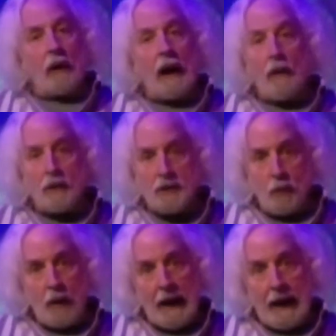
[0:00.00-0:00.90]
hours
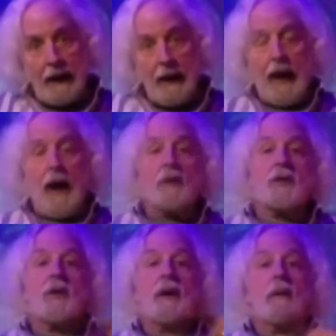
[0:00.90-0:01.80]
away. I was
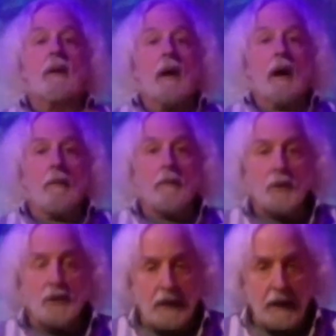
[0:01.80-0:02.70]
doing
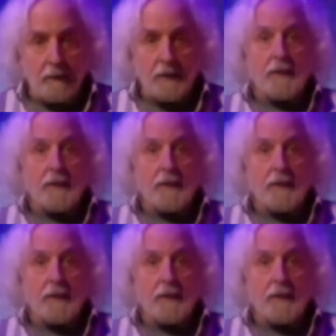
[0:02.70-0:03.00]
museums,